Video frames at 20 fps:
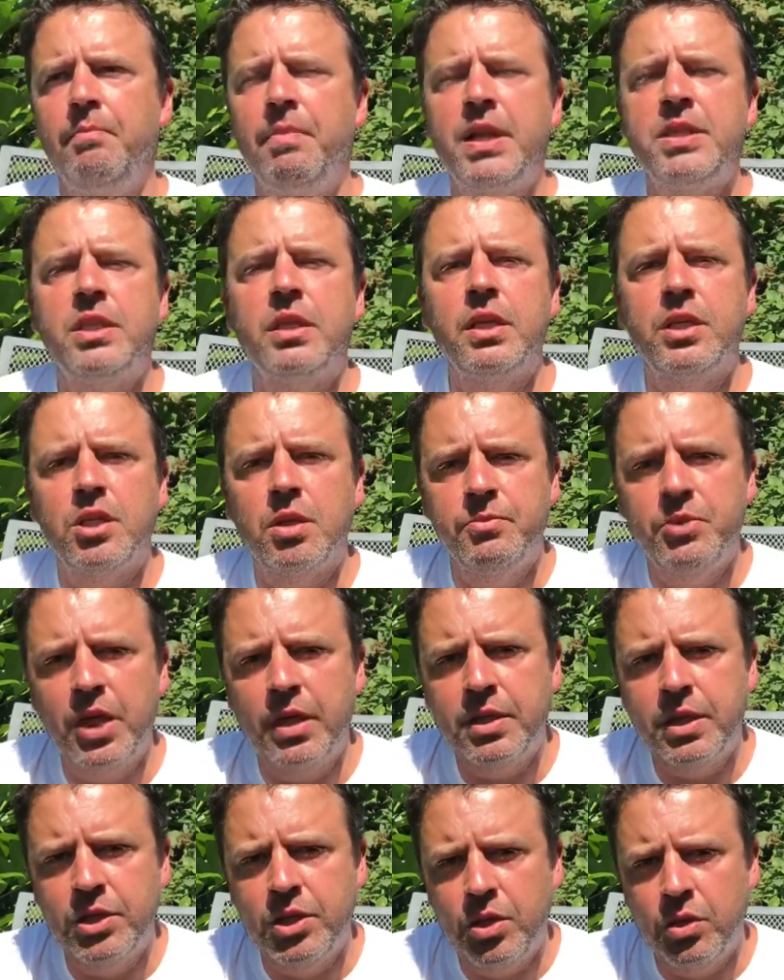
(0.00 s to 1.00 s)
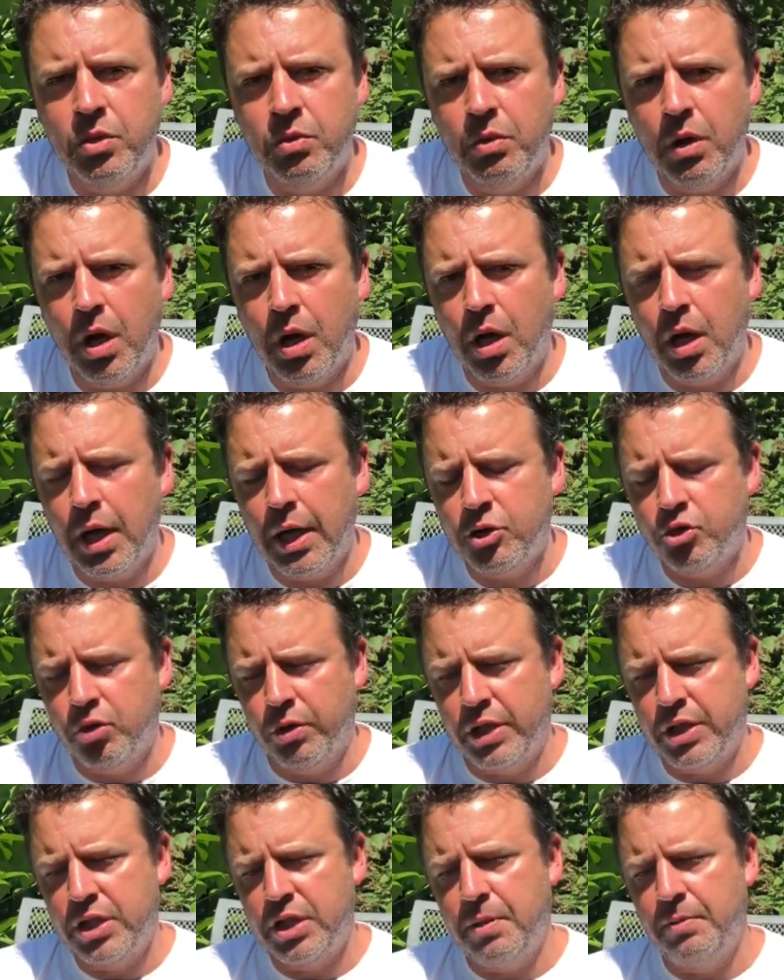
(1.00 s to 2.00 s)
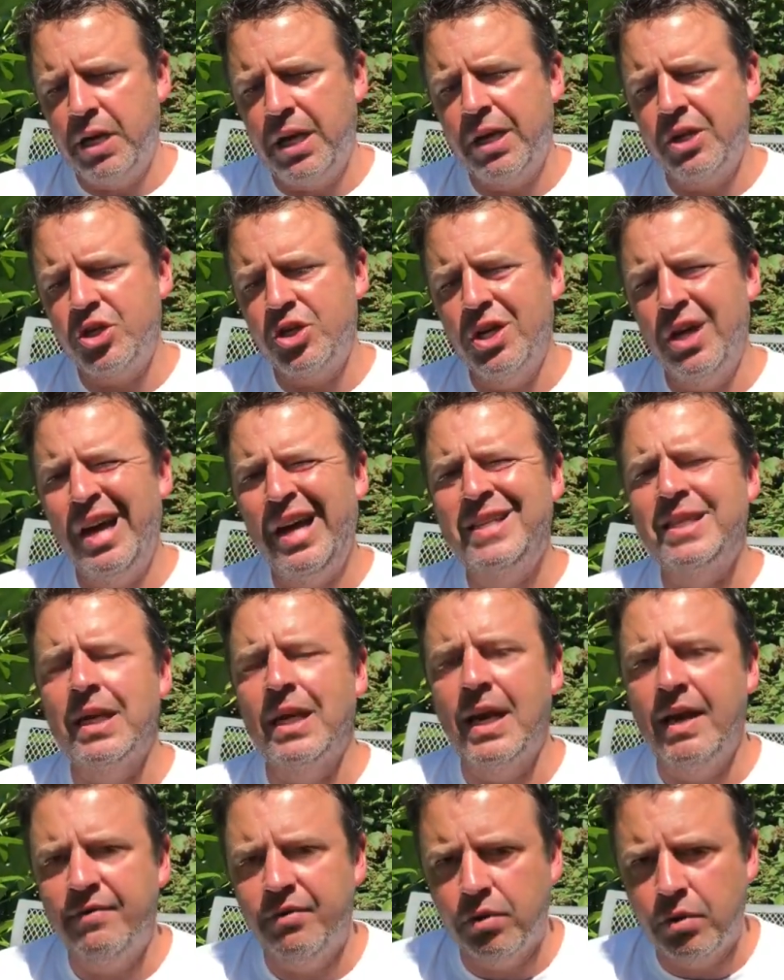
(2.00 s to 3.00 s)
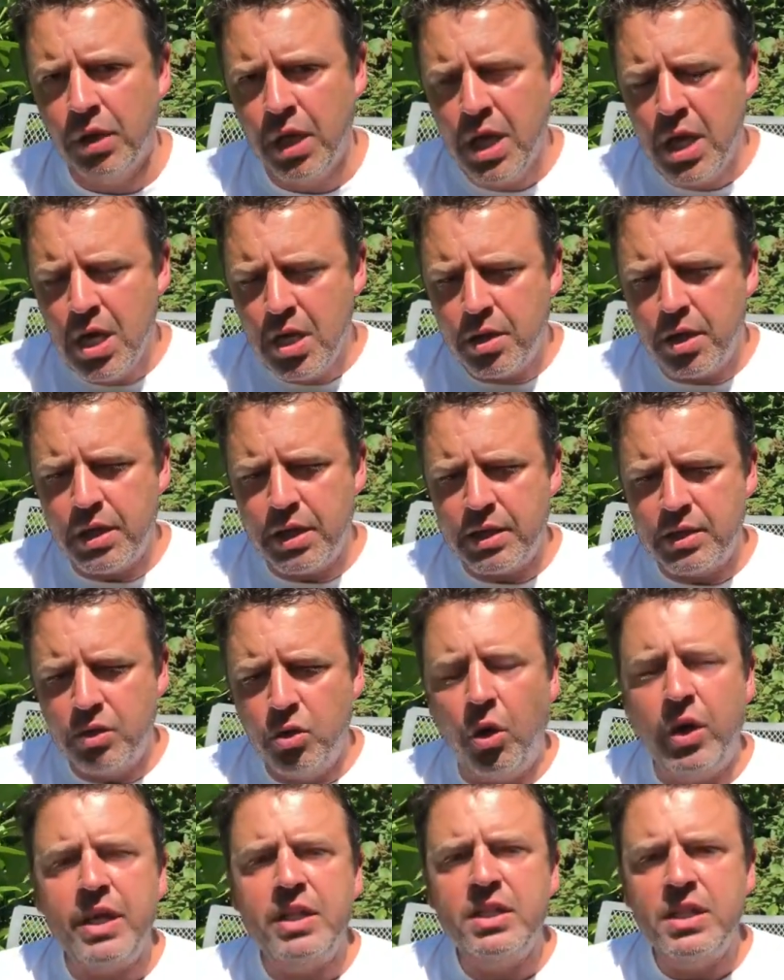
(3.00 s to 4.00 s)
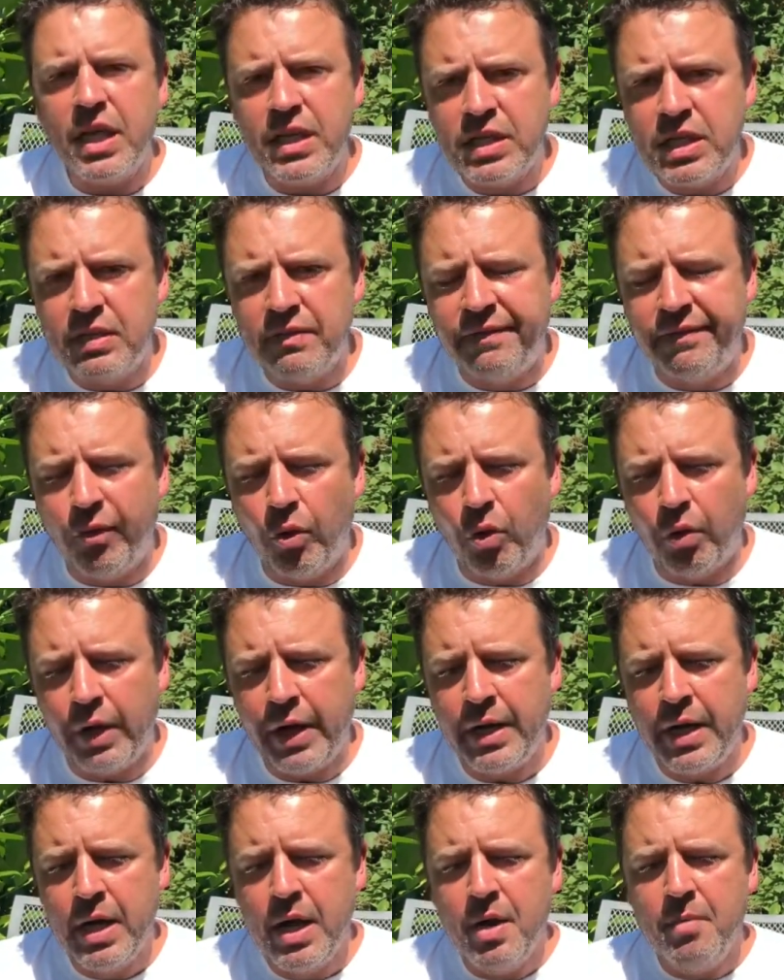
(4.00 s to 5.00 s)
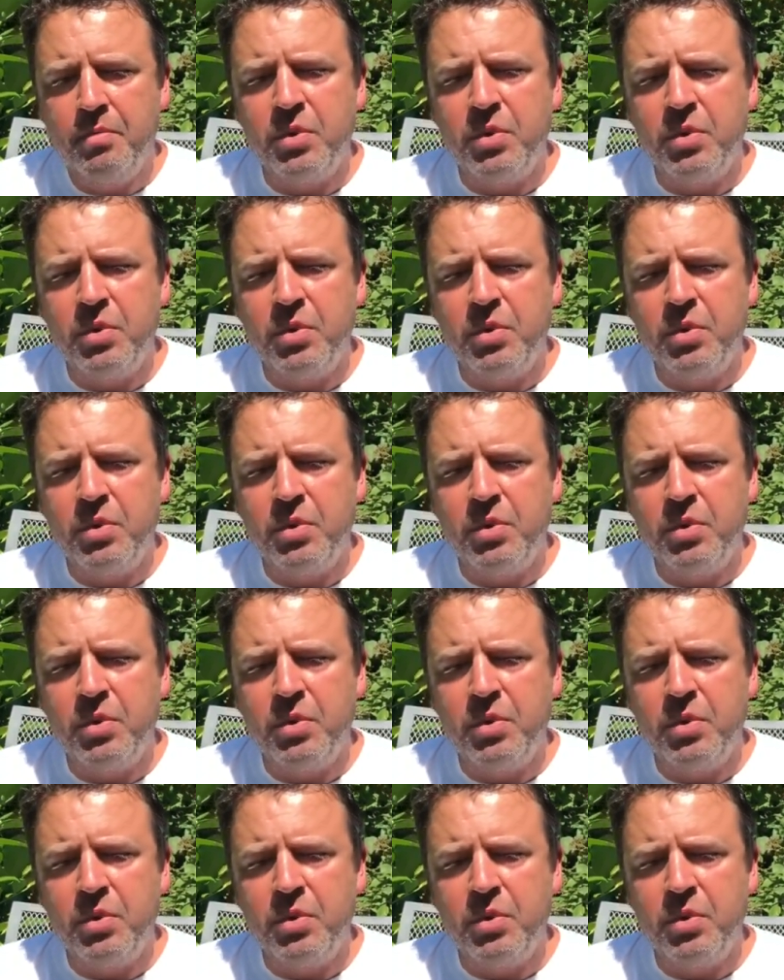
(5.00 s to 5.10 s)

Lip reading: basically subjected to electronic stimulation at a level that is not excessive for it,